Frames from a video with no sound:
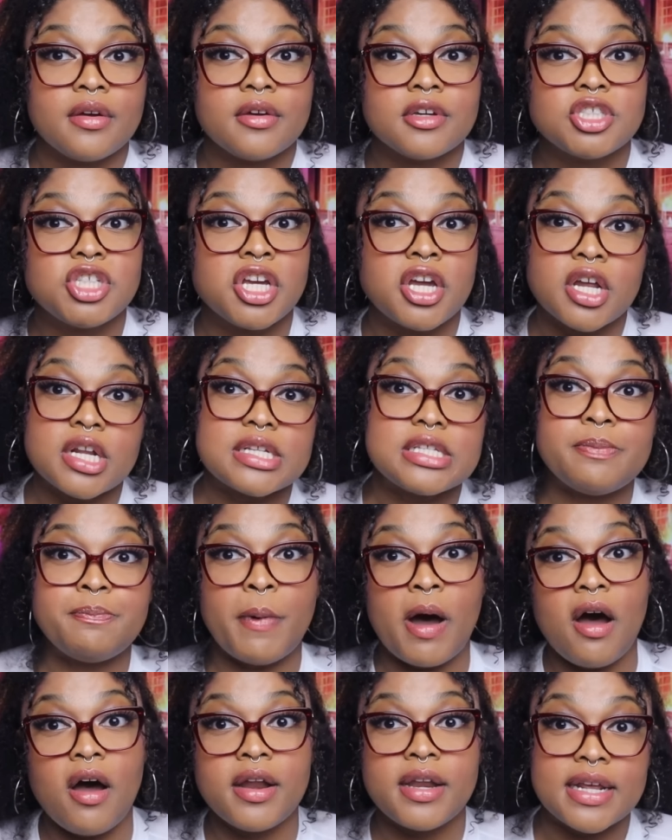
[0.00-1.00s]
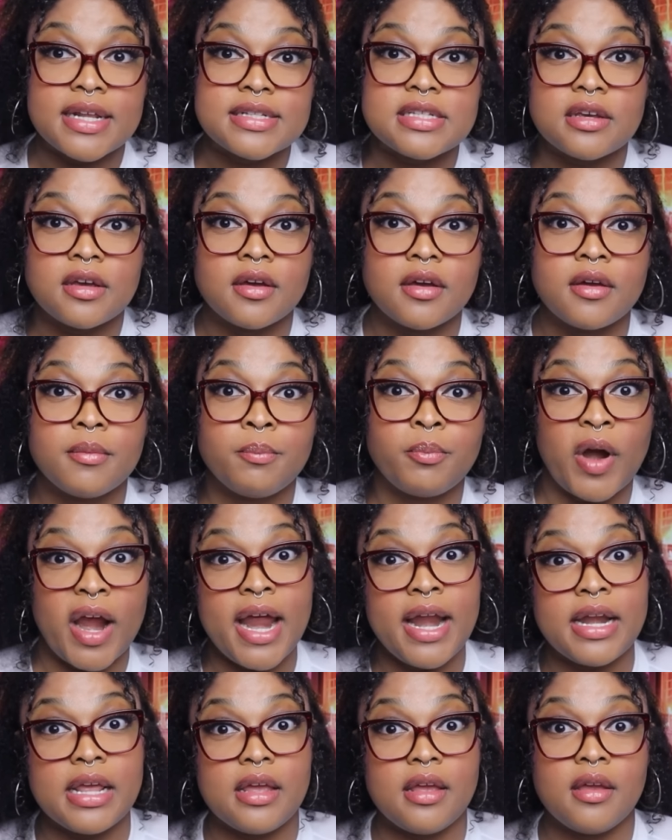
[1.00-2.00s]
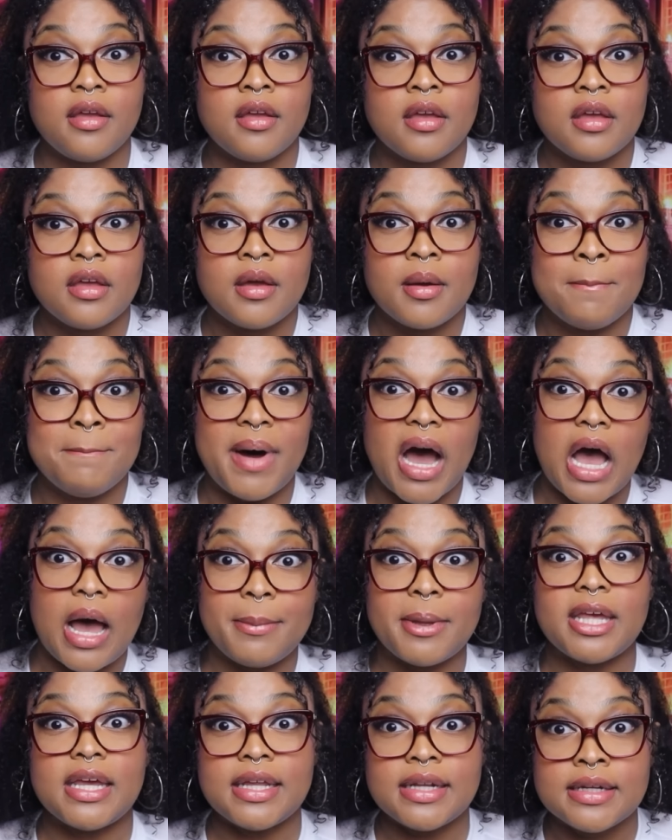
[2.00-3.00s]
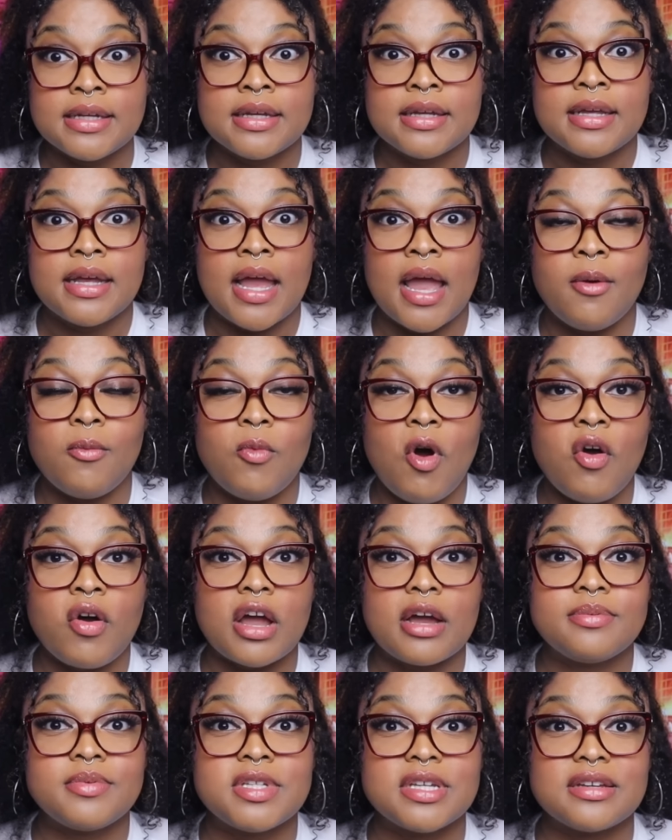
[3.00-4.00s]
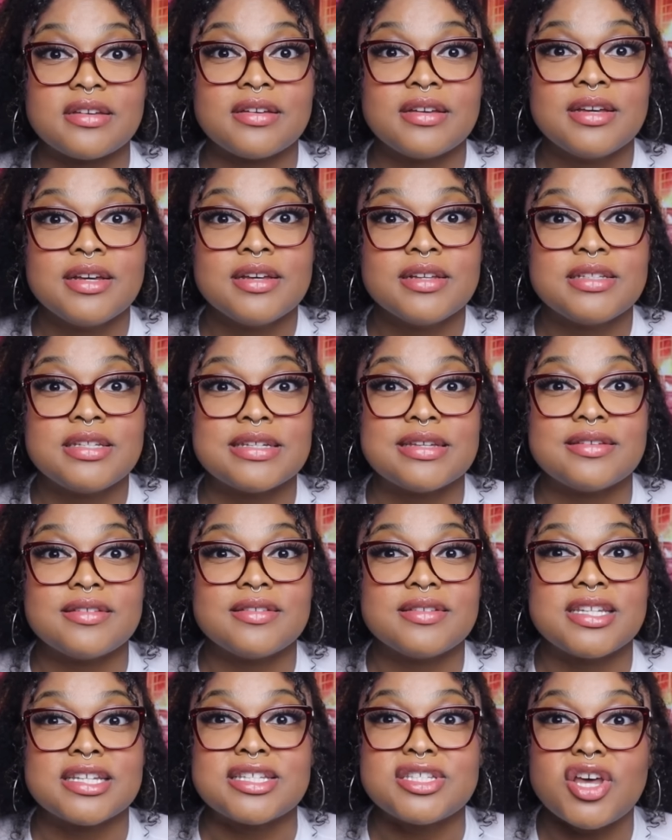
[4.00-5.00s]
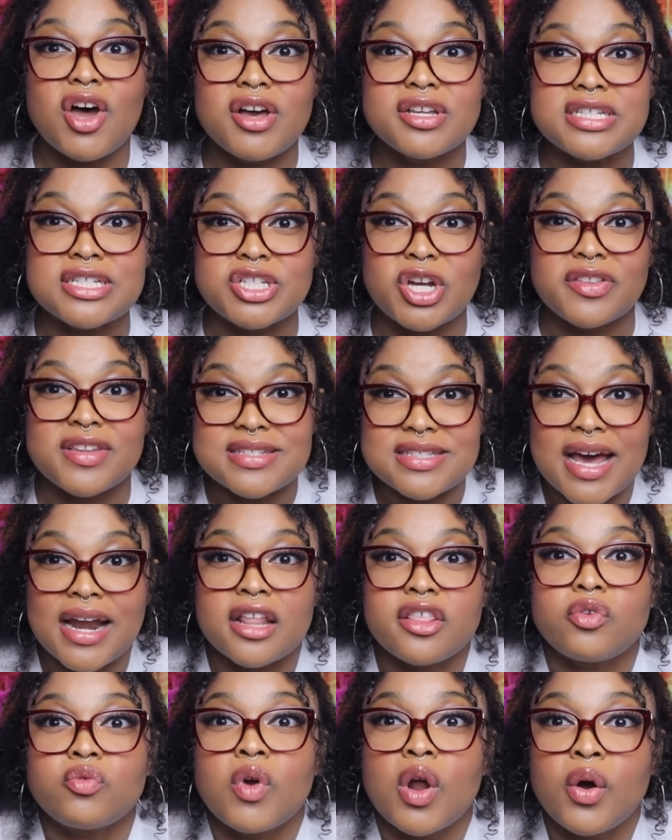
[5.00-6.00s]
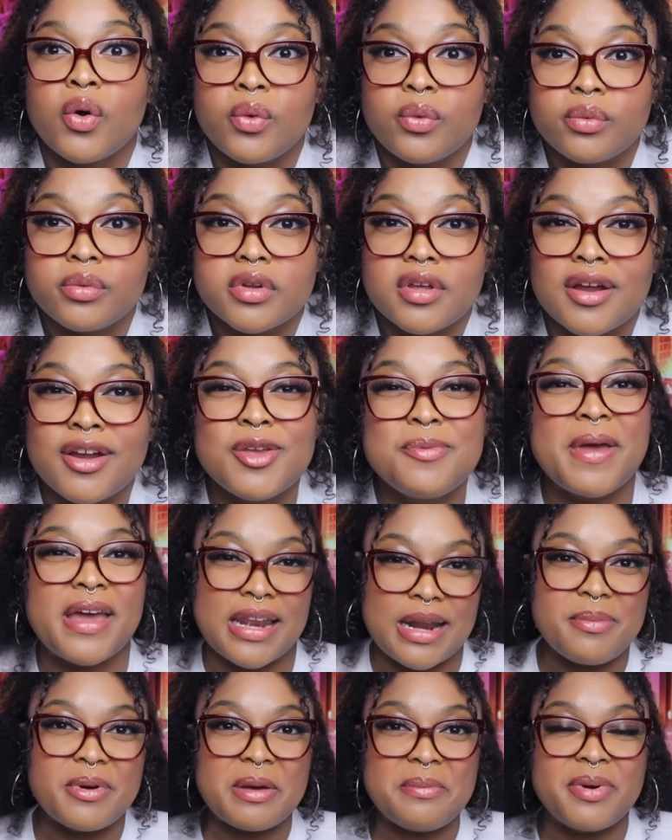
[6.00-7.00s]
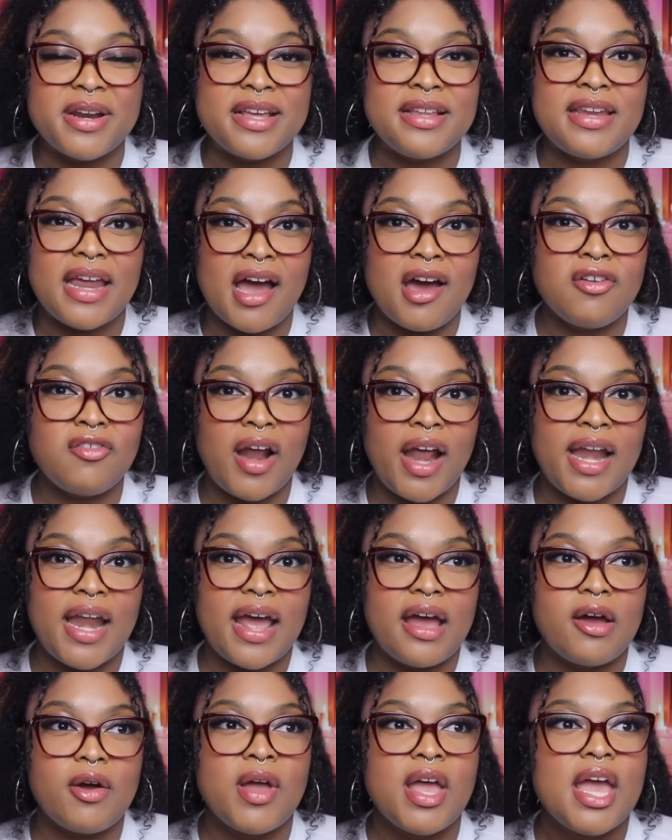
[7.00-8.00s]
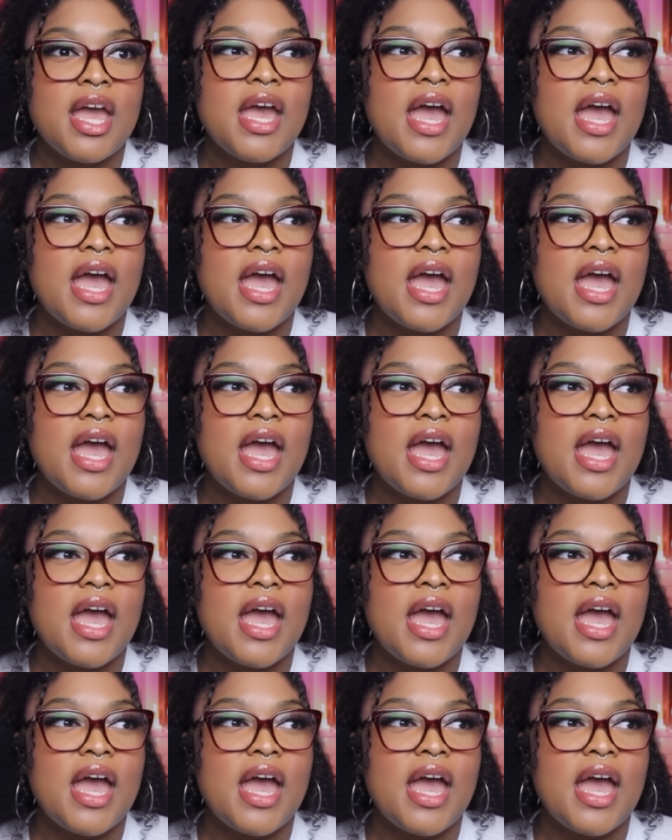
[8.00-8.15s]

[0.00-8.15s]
She could have spawned into Brandy Bobbitt and woke up to sausage on the side of the road. Are you picking up what I'm putting down right now?